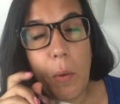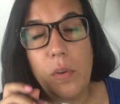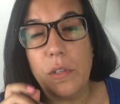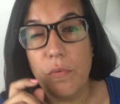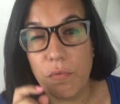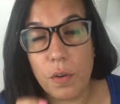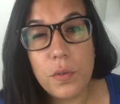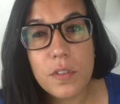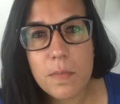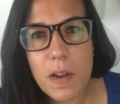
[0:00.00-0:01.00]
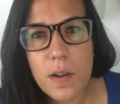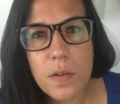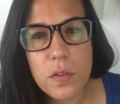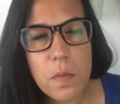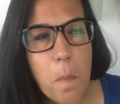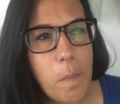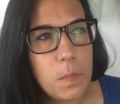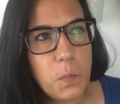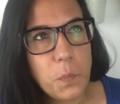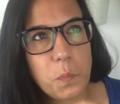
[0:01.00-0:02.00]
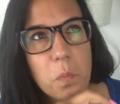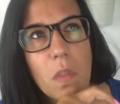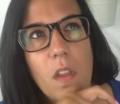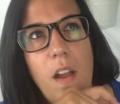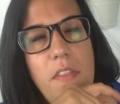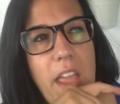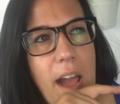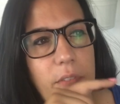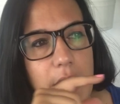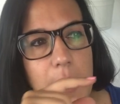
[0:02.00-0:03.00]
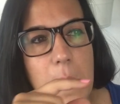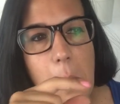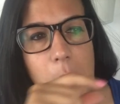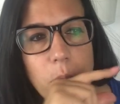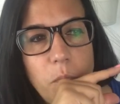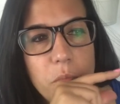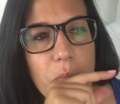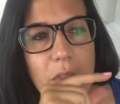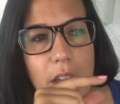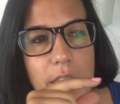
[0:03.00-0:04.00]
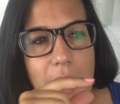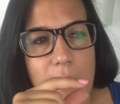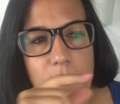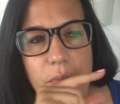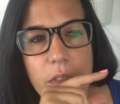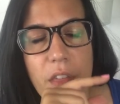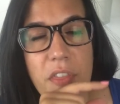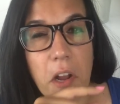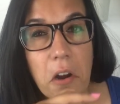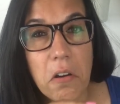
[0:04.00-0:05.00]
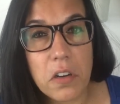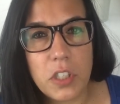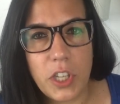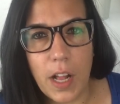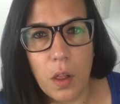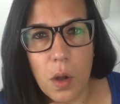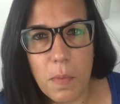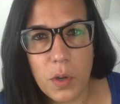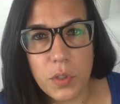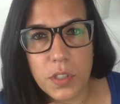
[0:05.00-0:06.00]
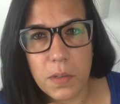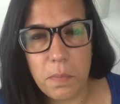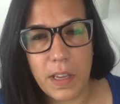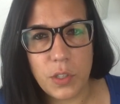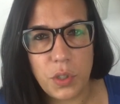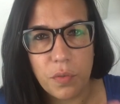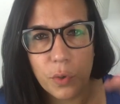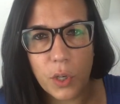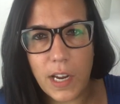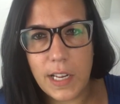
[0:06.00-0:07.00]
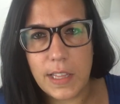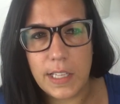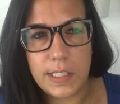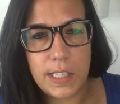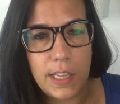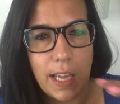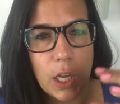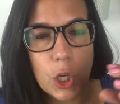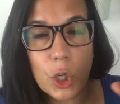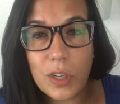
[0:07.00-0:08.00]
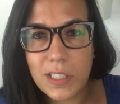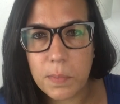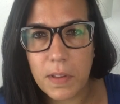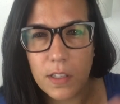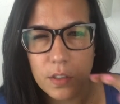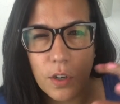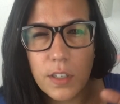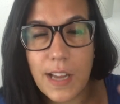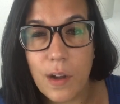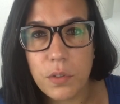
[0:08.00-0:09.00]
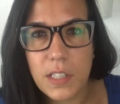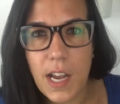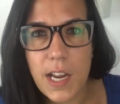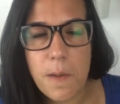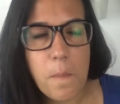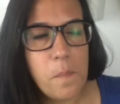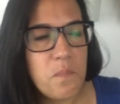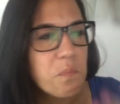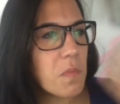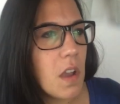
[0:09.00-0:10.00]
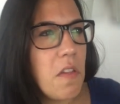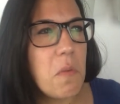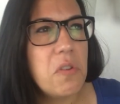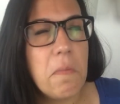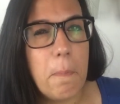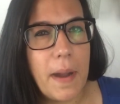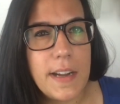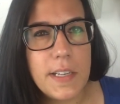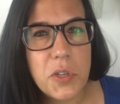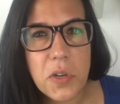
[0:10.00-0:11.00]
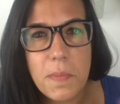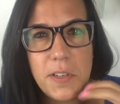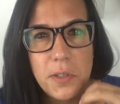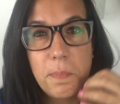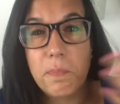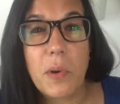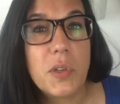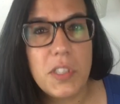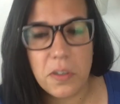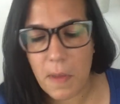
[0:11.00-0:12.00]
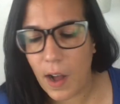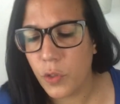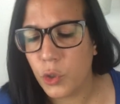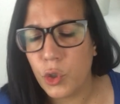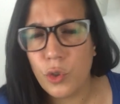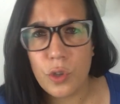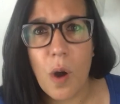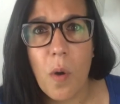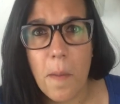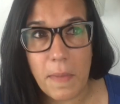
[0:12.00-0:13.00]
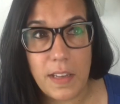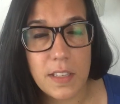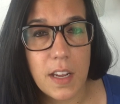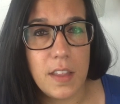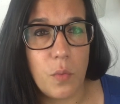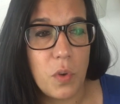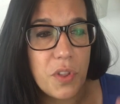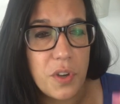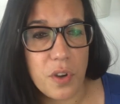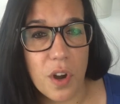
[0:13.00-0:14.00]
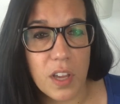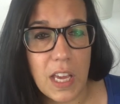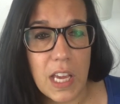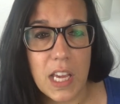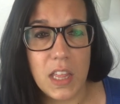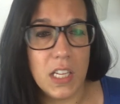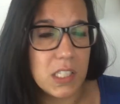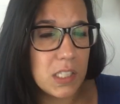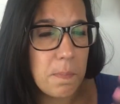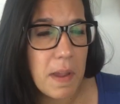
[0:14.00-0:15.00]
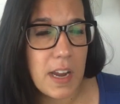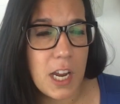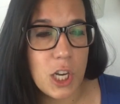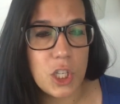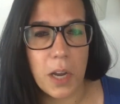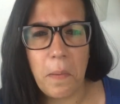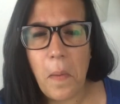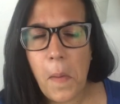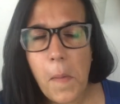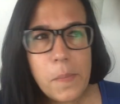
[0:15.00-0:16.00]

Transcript: but when you roast tomatoes and they have like that thicker shell almost, because you've created this like crisp, this cooked outside, and then when you bite into them, they just burst in your mouth. So amazing. And then with the gnocchi and the spinach and